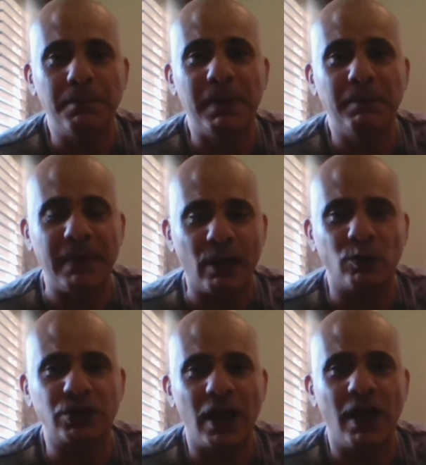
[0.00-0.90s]

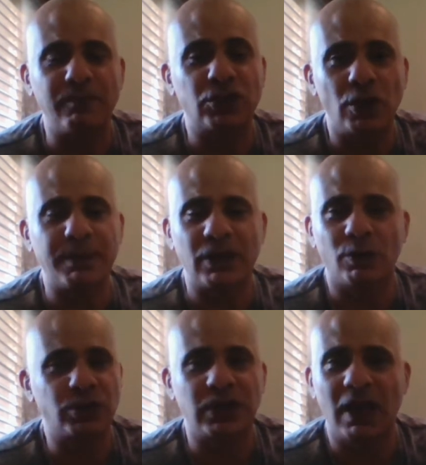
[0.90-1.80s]
Mel's
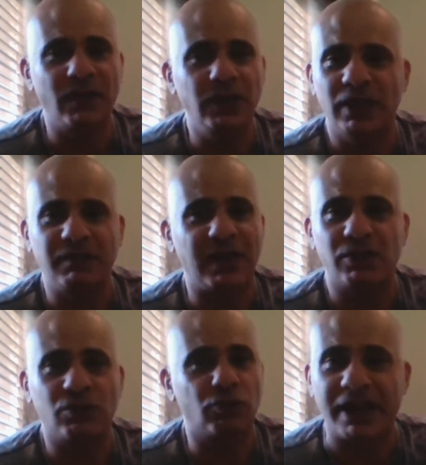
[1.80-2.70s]
Supergirl together, they've got
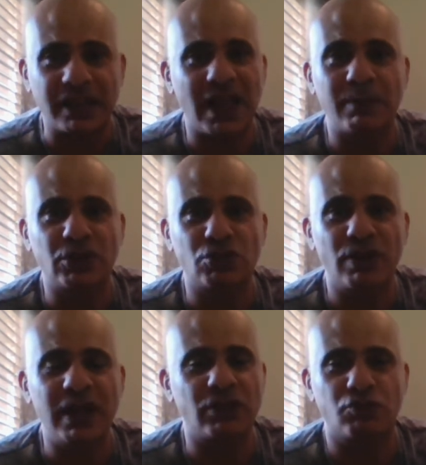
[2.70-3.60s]
great
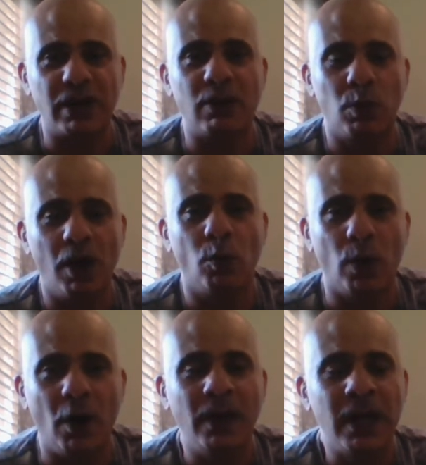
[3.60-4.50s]
chemistry. It's really worked
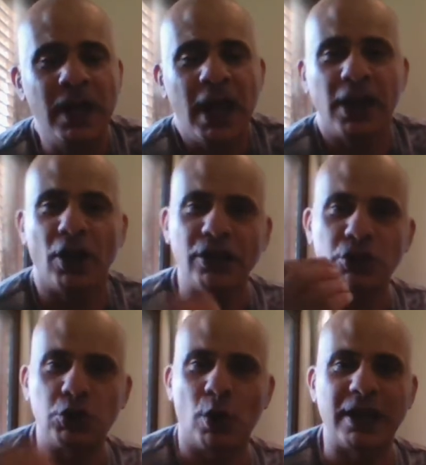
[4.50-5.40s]
well. And I
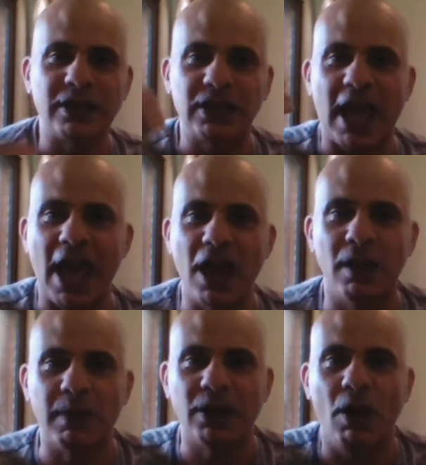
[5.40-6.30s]
enjoyed that
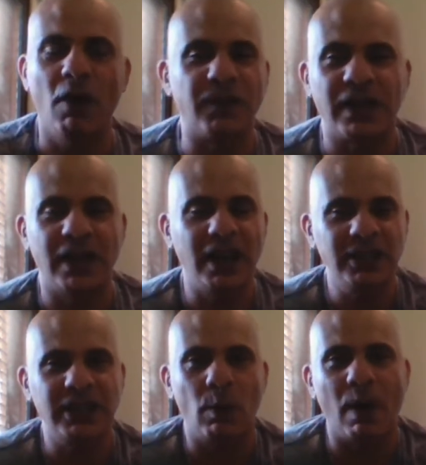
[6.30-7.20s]
element of it. Now,
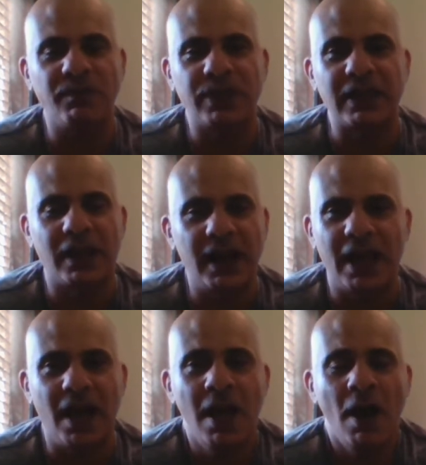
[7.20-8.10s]
let's get one thing
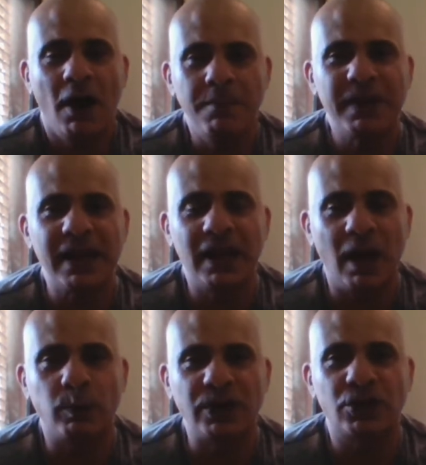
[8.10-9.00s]
clear. I've been in
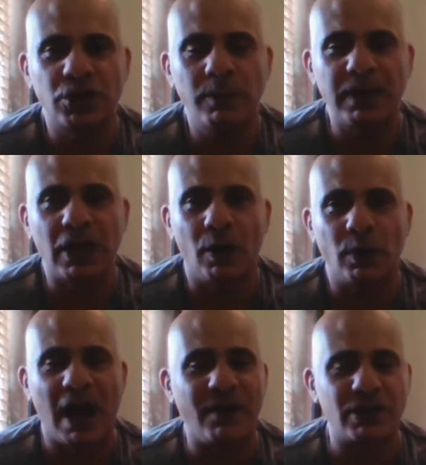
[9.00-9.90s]
love with the Supergirl
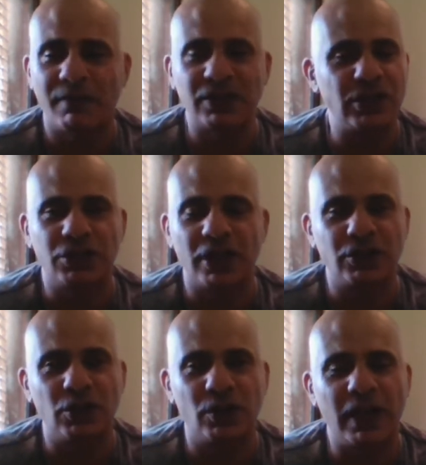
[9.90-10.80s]
character ever since I
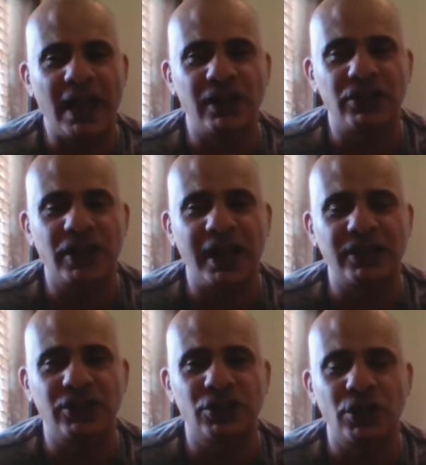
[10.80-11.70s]
saw Helen
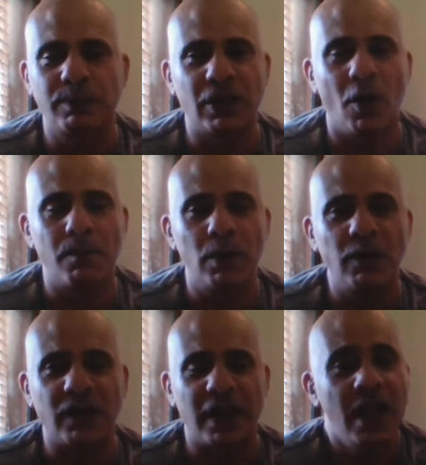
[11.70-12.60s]
Slater's Supergirl
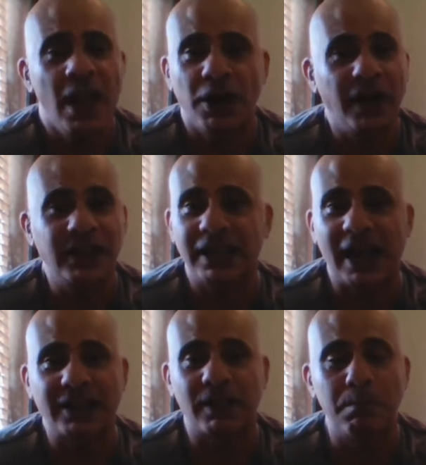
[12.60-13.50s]
movie. And I think
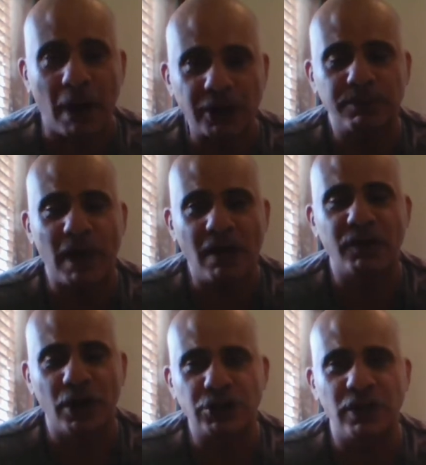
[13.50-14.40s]
that's a much better
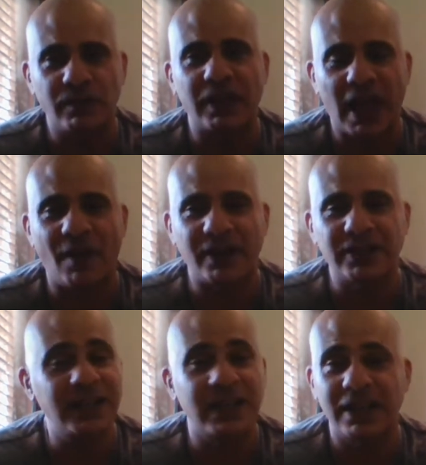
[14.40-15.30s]
version of the
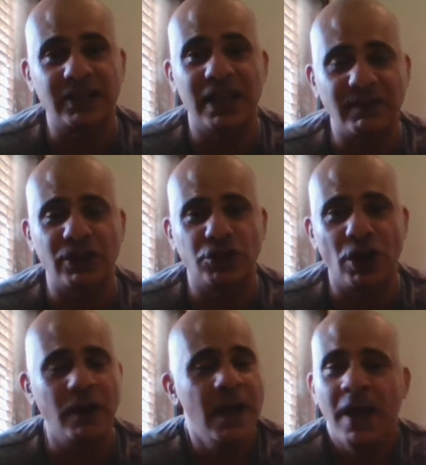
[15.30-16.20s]
character than the TV
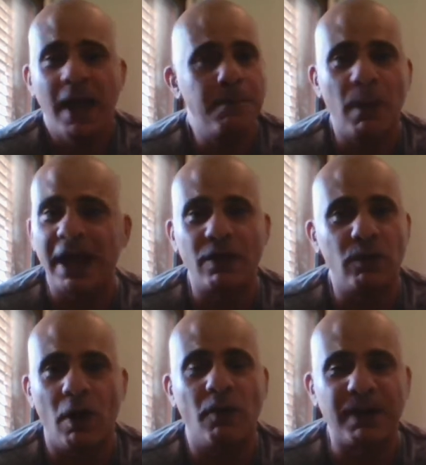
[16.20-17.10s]
show. It may
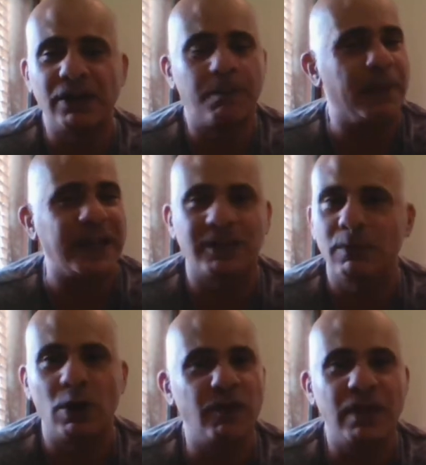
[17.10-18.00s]
not have been the best
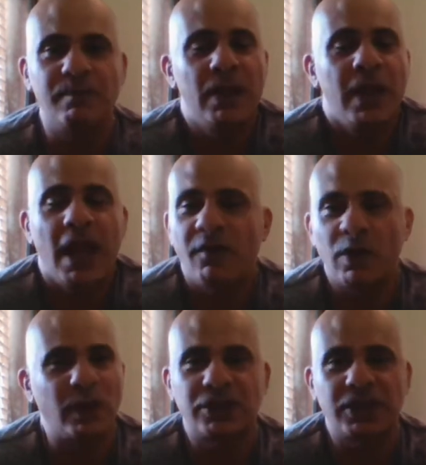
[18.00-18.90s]
movie and
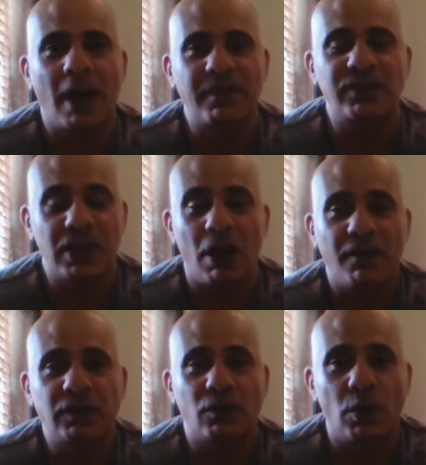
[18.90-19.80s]
everyone's cup of tea.
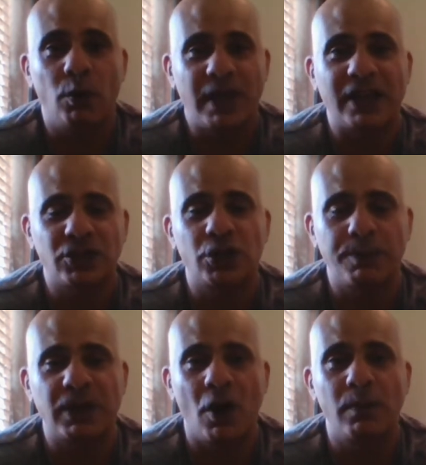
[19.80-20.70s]
After all, that
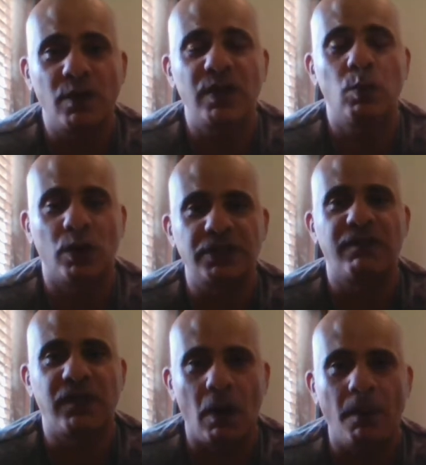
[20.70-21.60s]
Supergirl movie was a
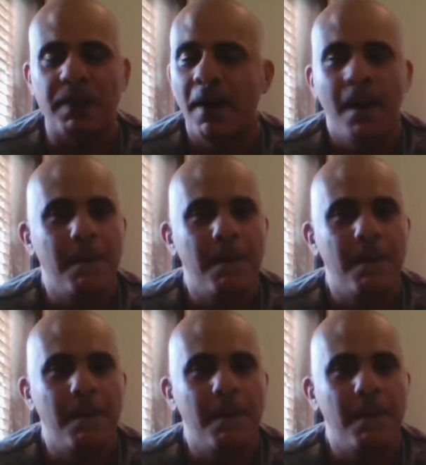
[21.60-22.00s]
flop.